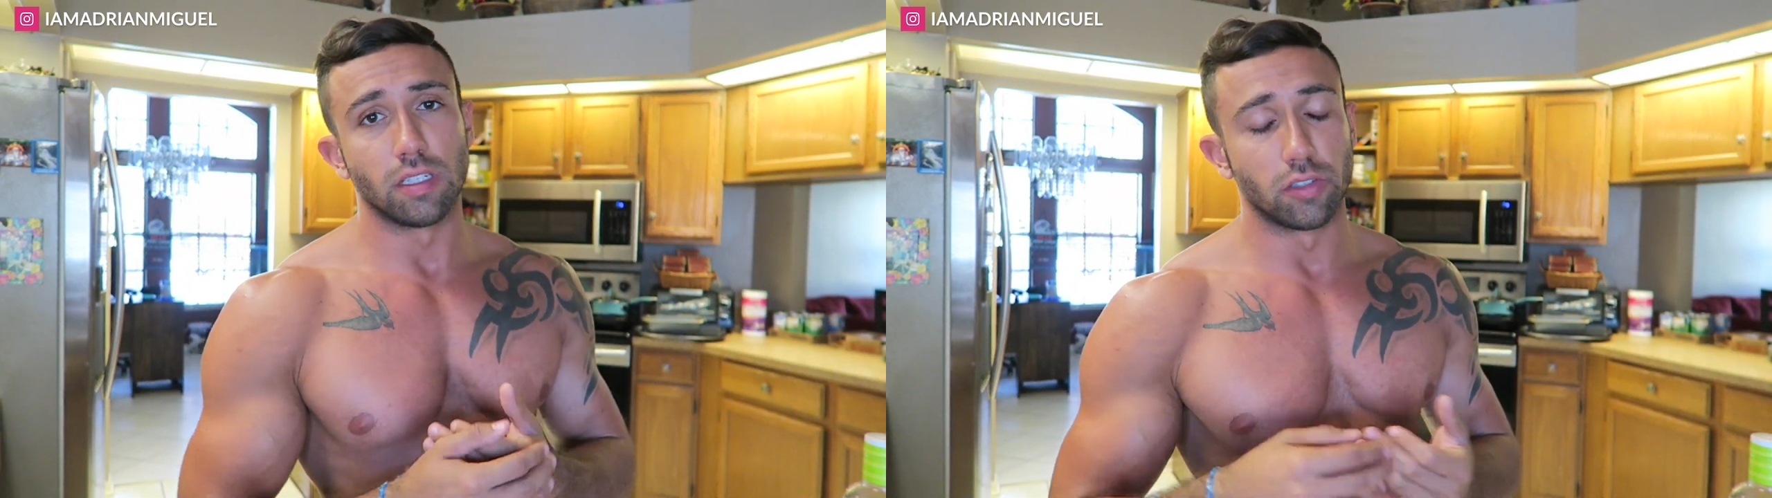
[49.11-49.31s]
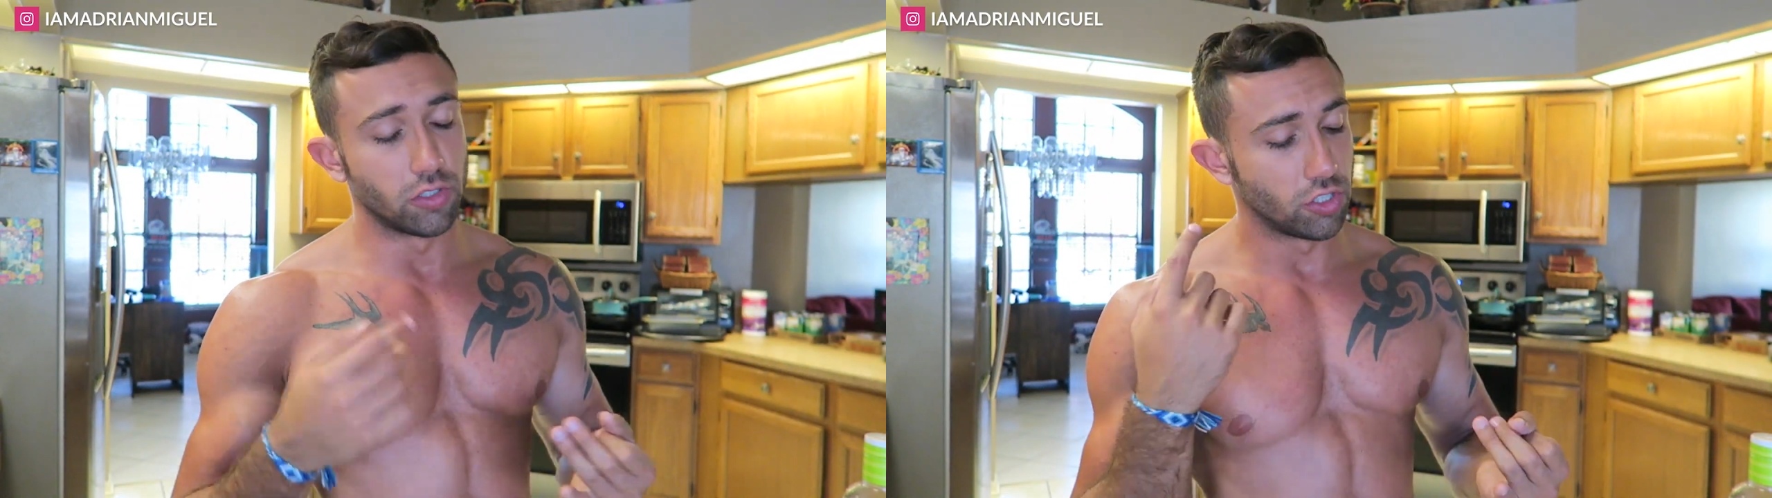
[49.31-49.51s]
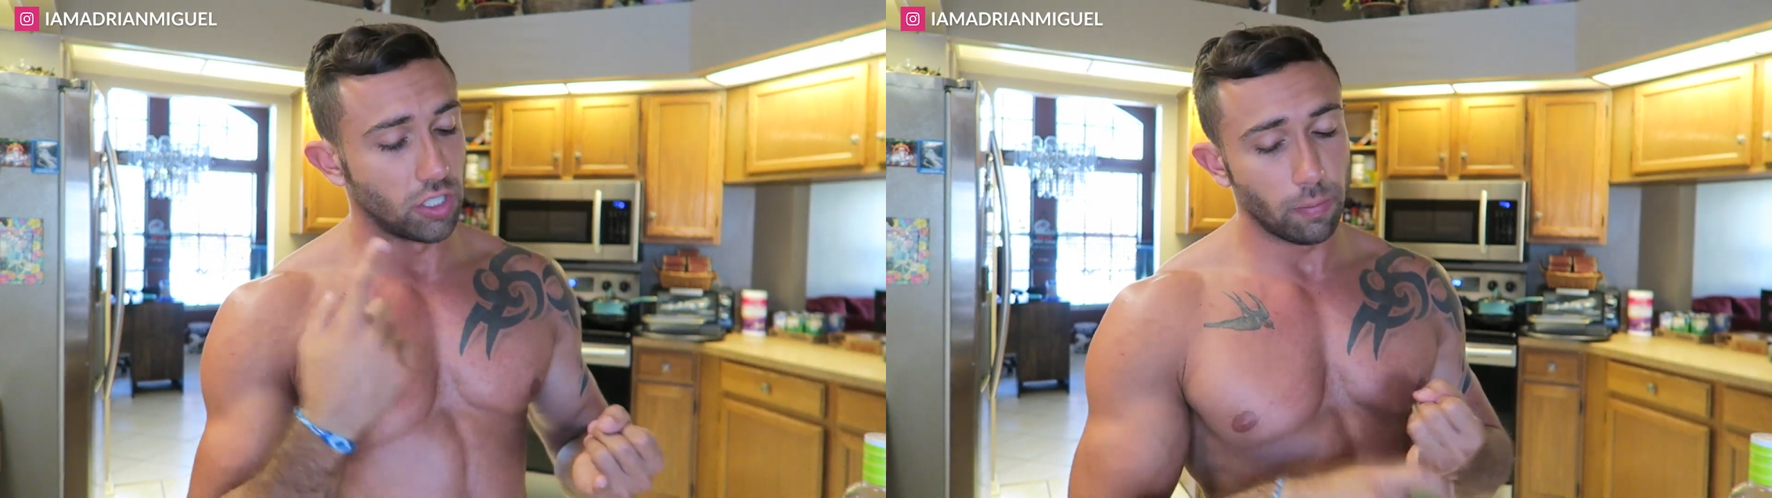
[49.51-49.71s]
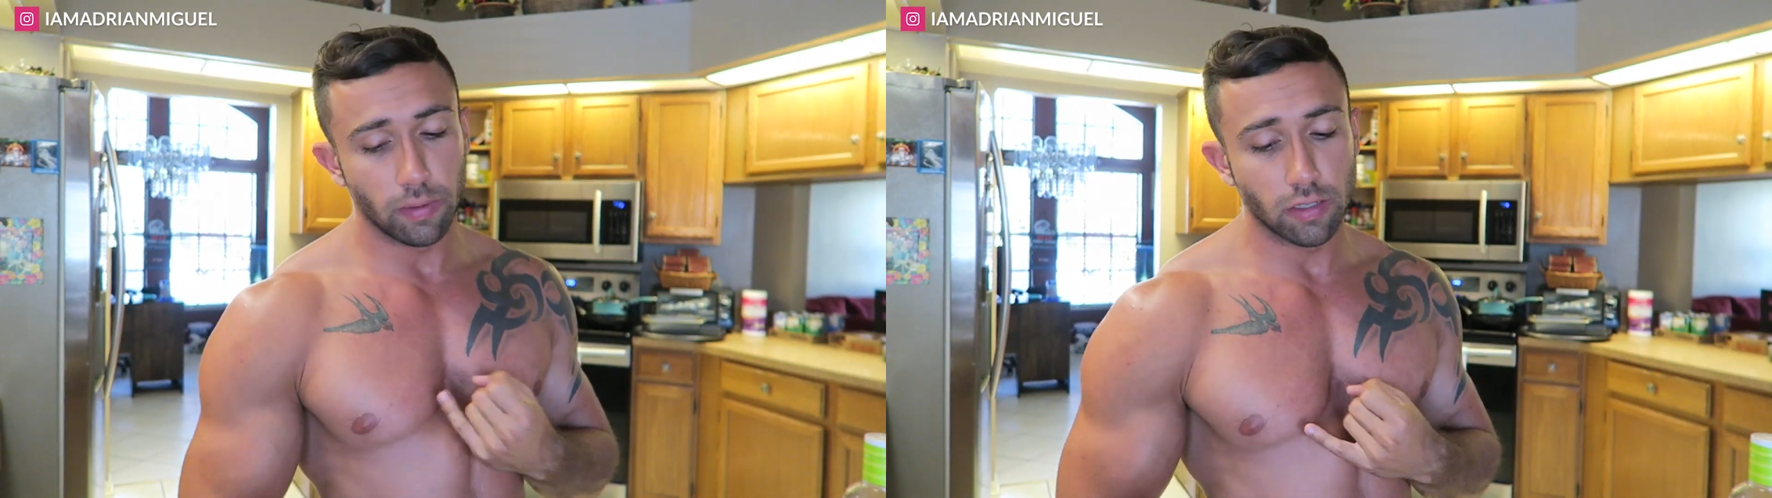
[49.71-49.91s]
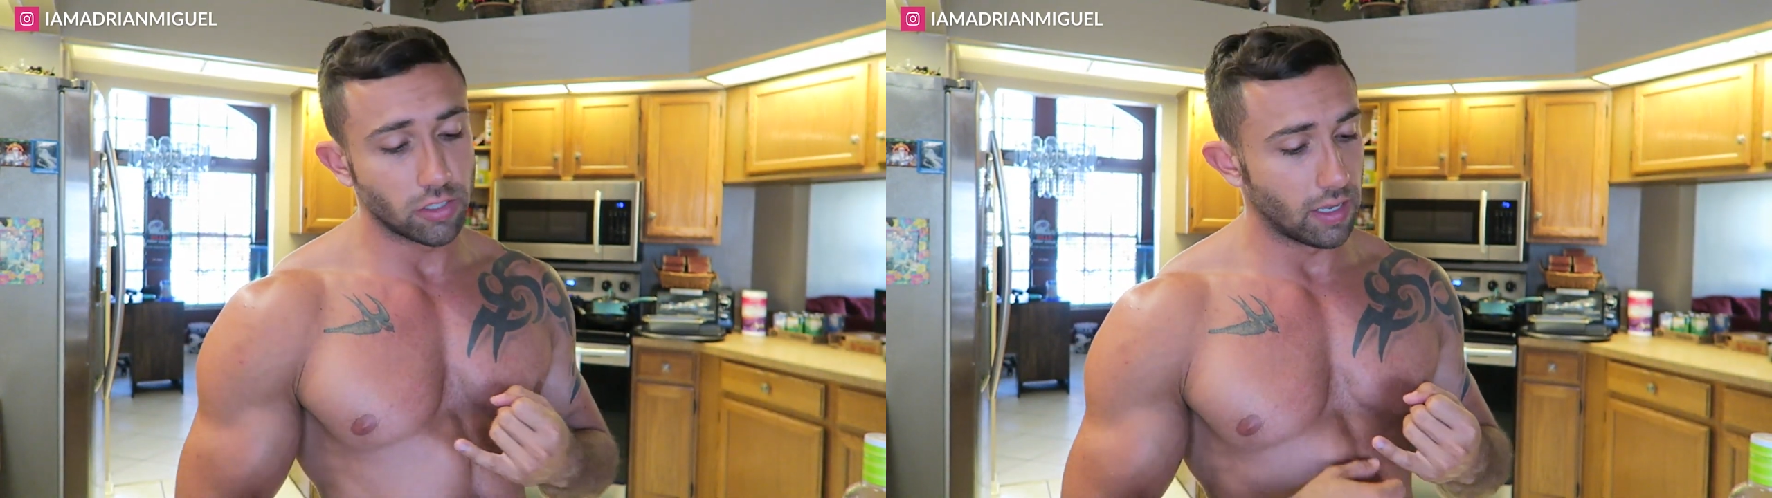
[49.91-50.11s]
It's the
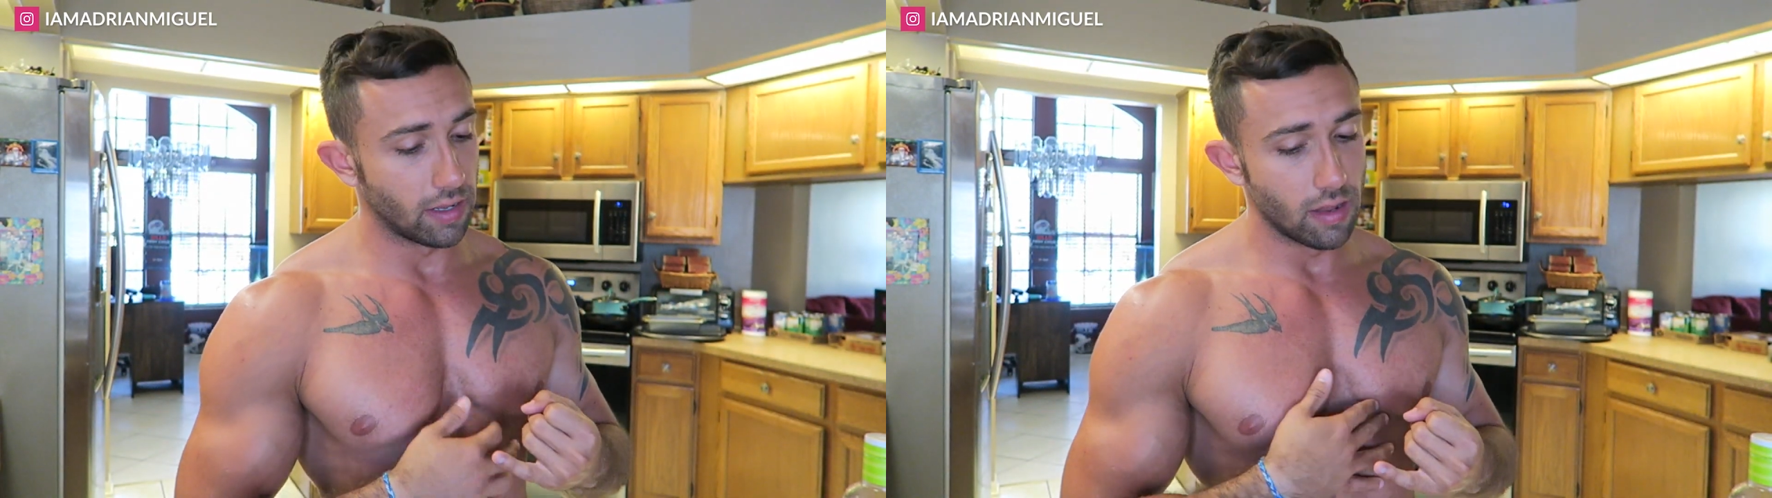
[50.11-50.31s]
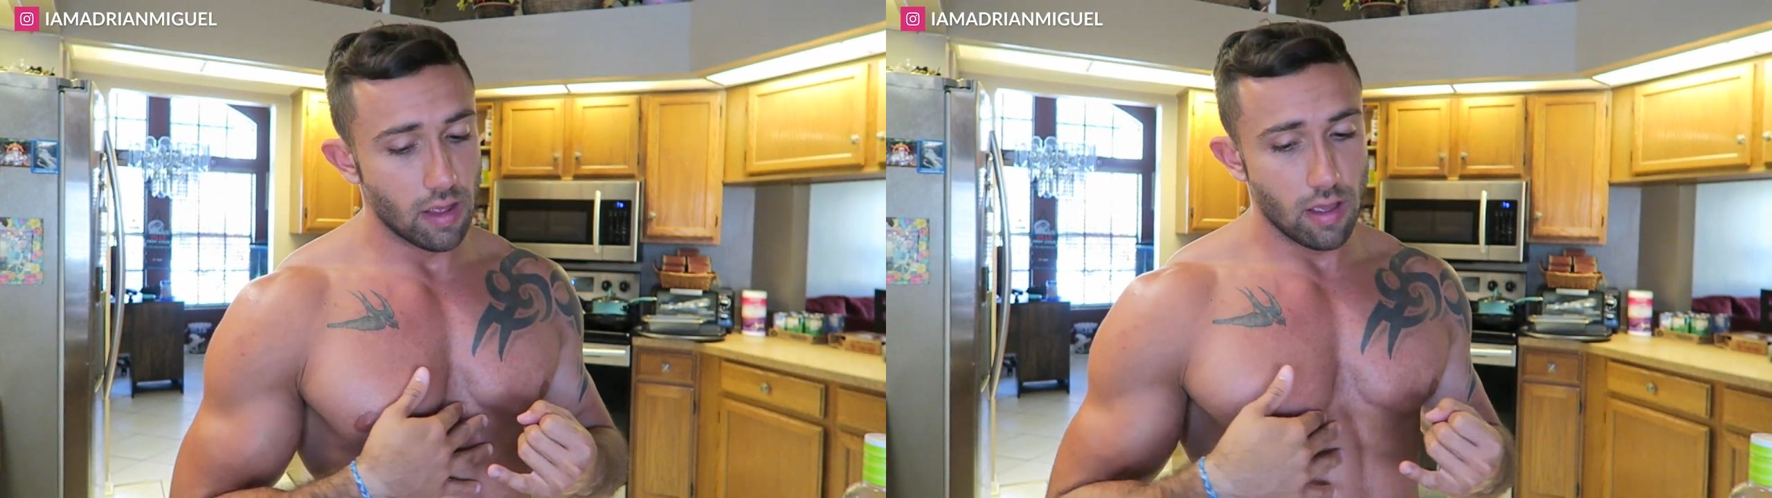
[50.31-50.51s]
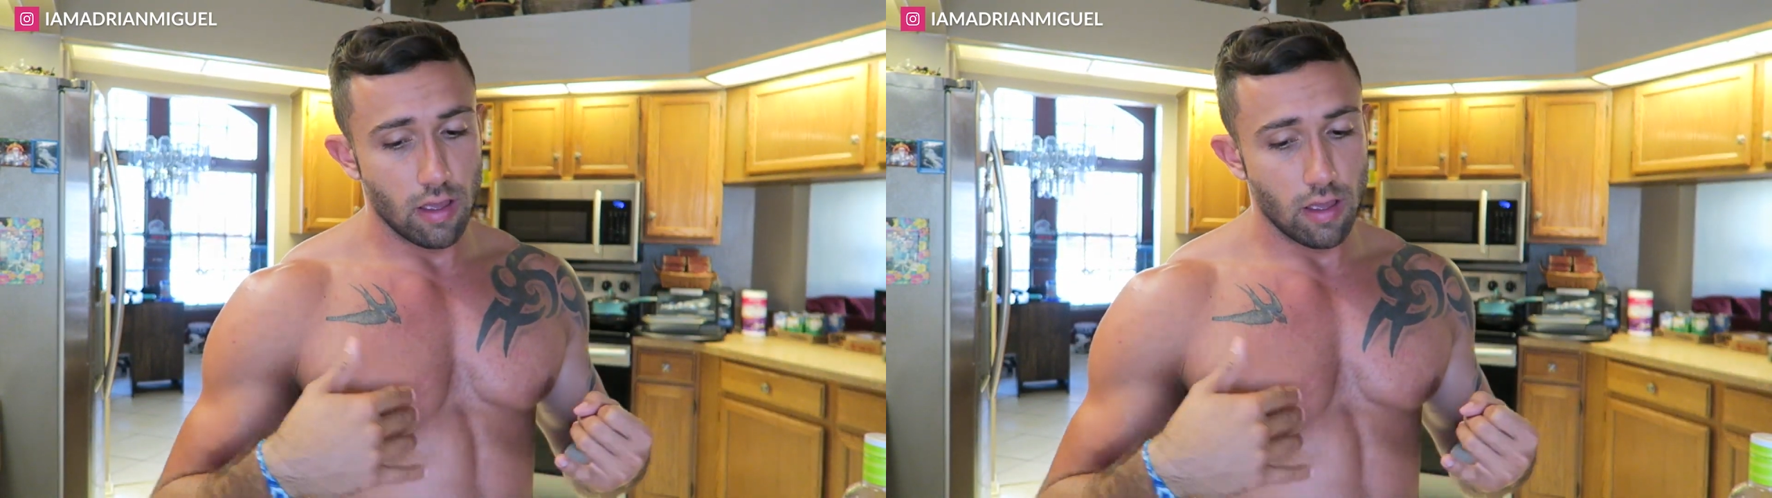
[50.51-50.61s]
cheapest, and